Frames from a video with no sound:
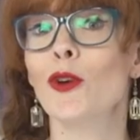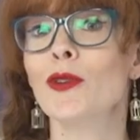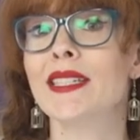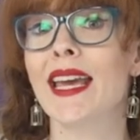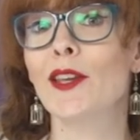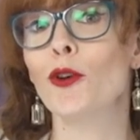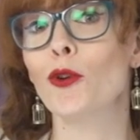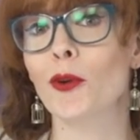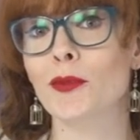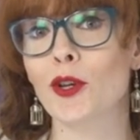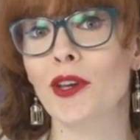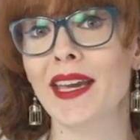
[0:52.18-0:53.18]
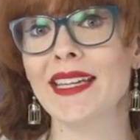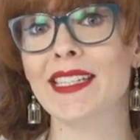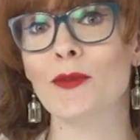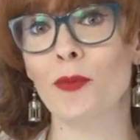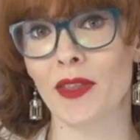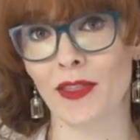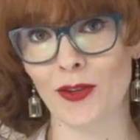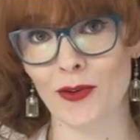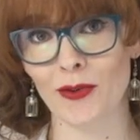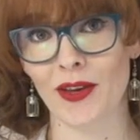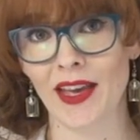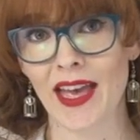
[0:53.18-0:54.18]
Don't take your crypto keys with
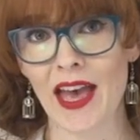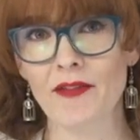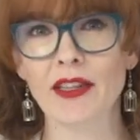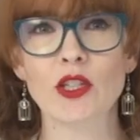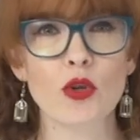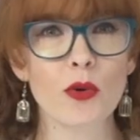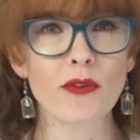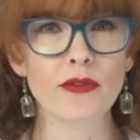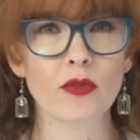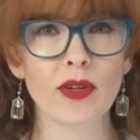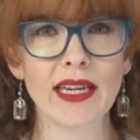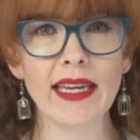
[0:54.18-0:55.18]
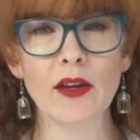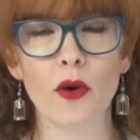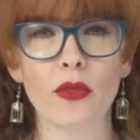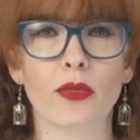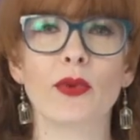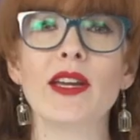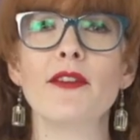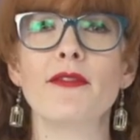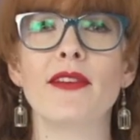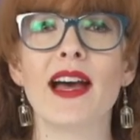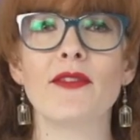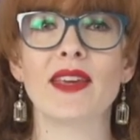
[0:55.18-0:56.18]
you. Having two of three or three of
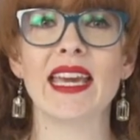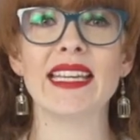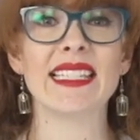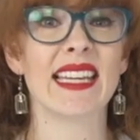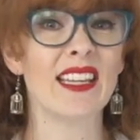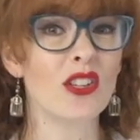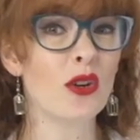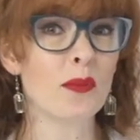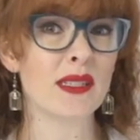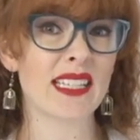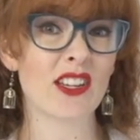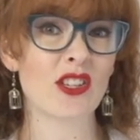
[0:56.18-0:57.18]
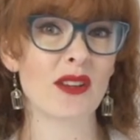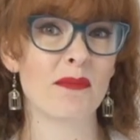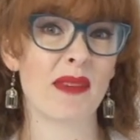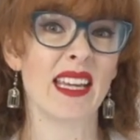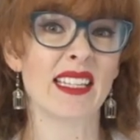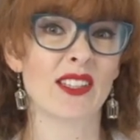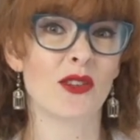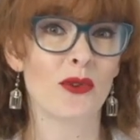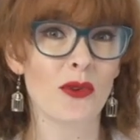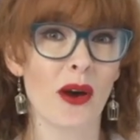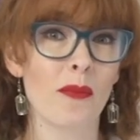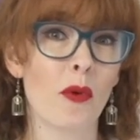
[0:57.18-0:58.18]
five keys in your possession makes
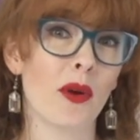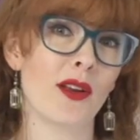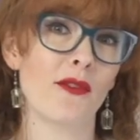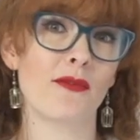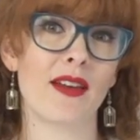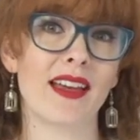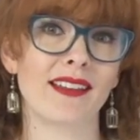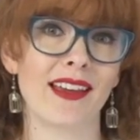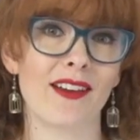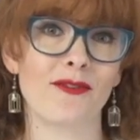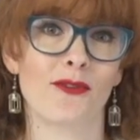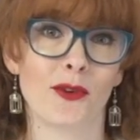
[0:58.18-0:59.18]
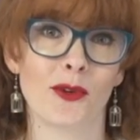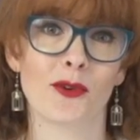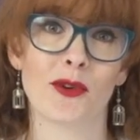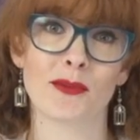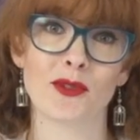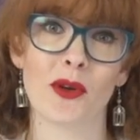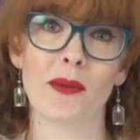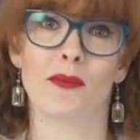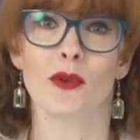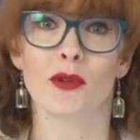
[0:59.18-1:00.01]
you a point of failure for your crypto and